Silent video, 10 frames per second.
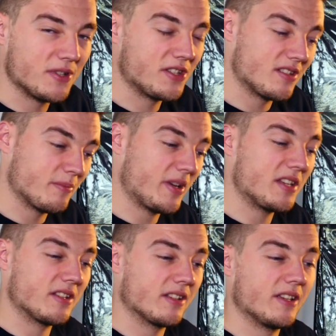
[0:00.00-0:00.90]
which is
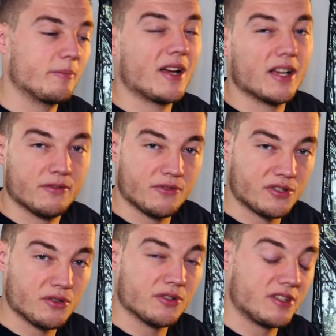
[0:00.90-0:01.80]
basically a pack of
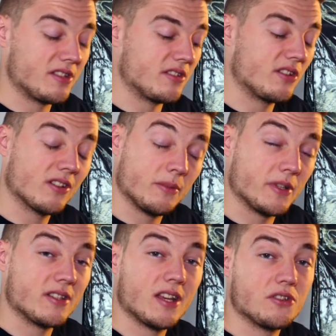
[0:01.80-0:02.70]
resources and
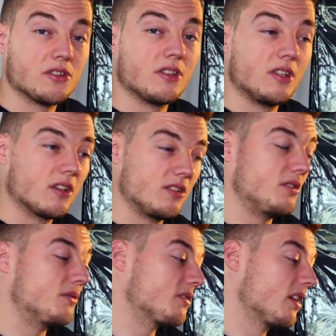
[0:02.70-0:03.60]
documentation that you can
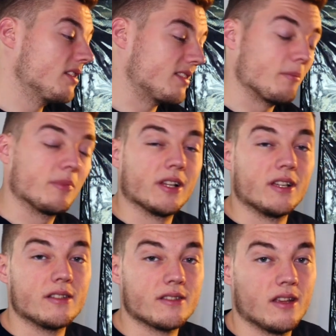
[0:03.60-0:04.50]
use,
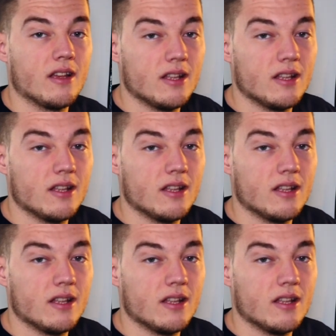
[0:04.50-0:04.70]
templates,